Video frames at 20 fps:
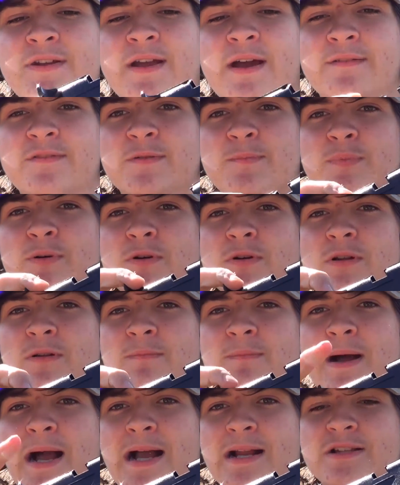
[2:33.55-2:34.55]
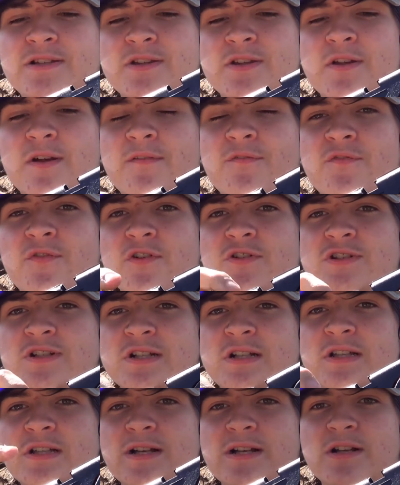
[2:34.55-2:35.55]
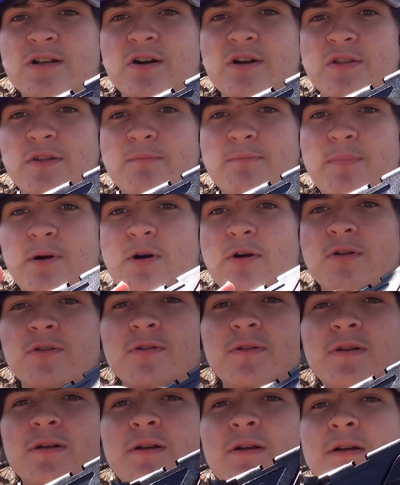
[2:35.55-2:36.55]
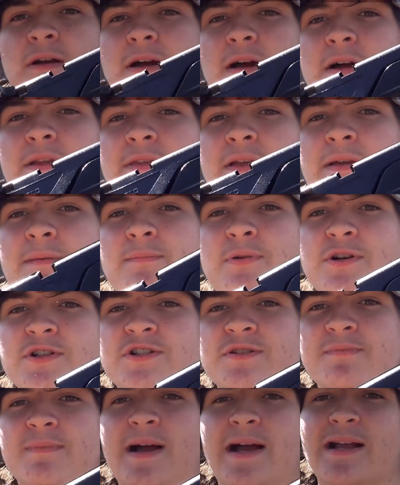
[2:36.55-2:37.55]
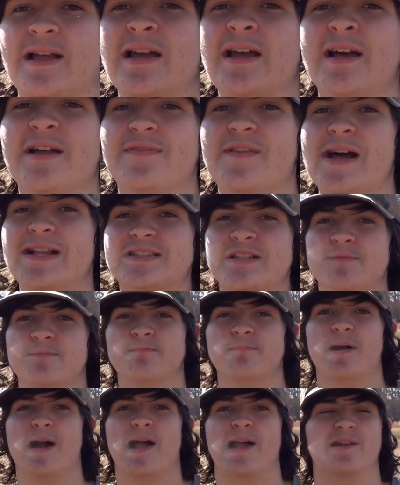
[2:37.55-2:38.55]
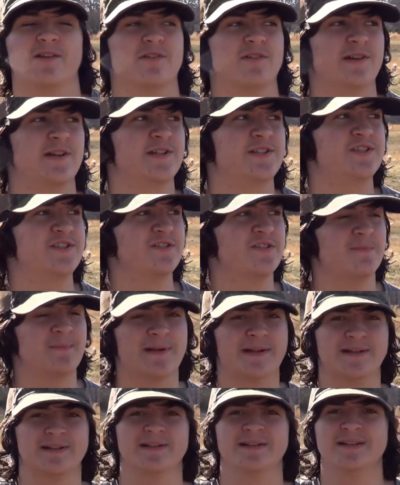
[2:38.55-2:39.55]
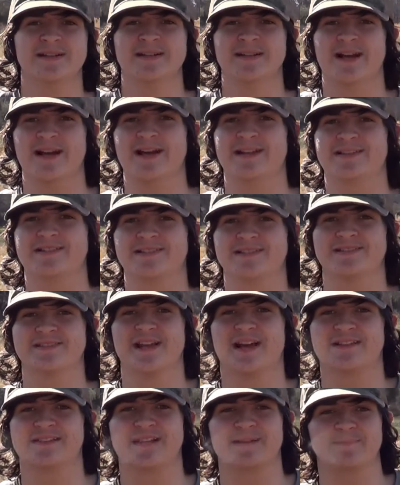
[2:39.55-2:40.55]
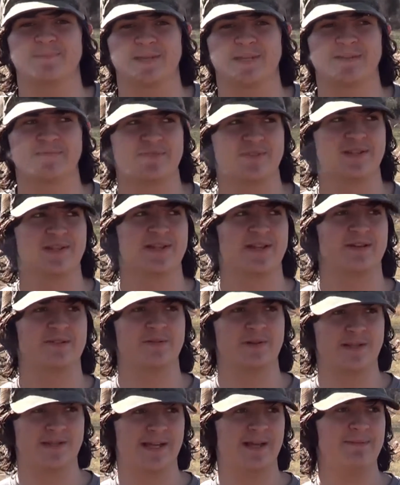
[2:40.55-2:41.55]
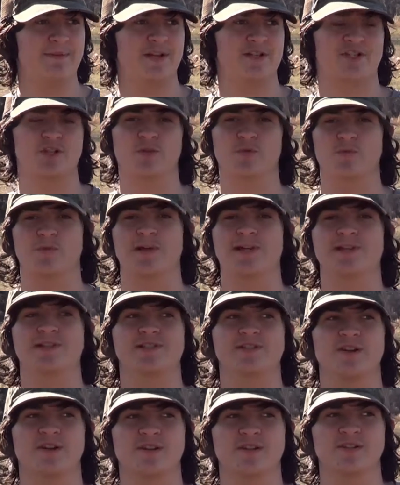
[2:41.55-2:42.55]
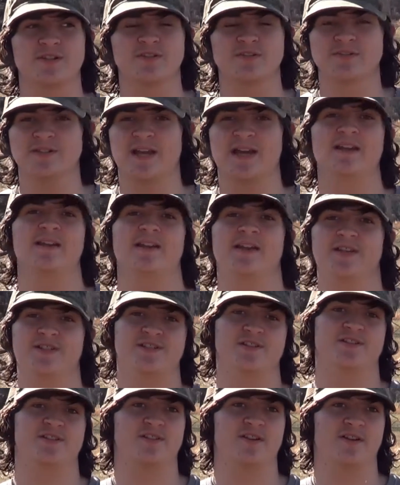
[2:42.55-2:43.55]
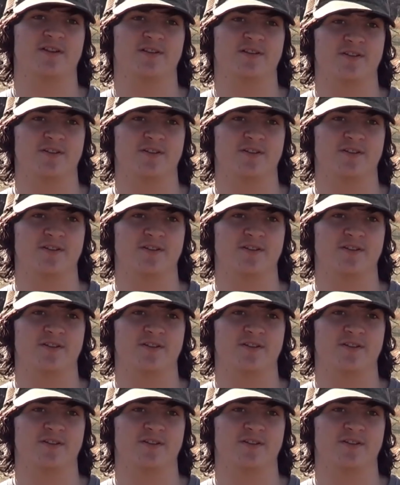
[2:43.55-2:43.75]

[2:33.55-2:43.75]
you have to pull it back to the first click on the bolt and then push it back. That's a minor issue. I mean, it's not that big of to deal with. I'm not sure when it started doing that. It just started